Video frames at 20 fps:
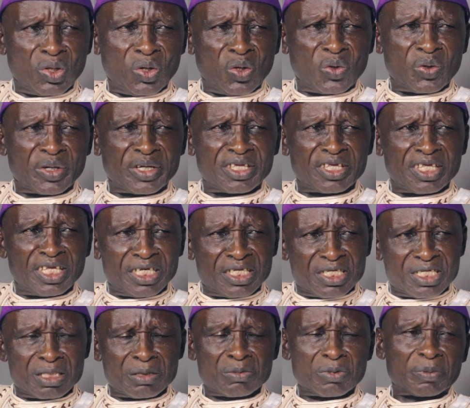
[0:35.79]
or a
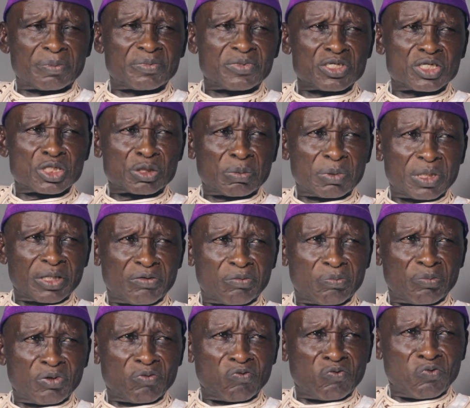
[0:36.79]
native of this place
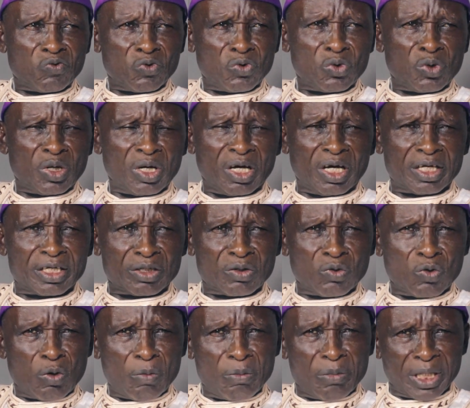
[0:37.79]
before an
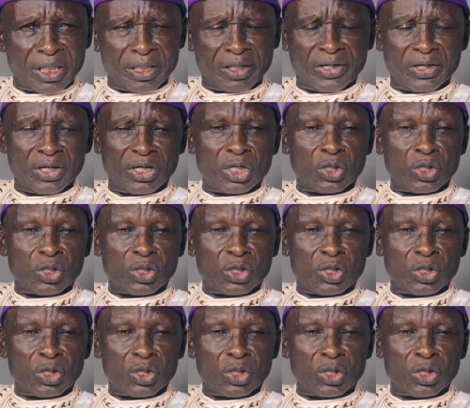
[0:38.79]
Eggons man,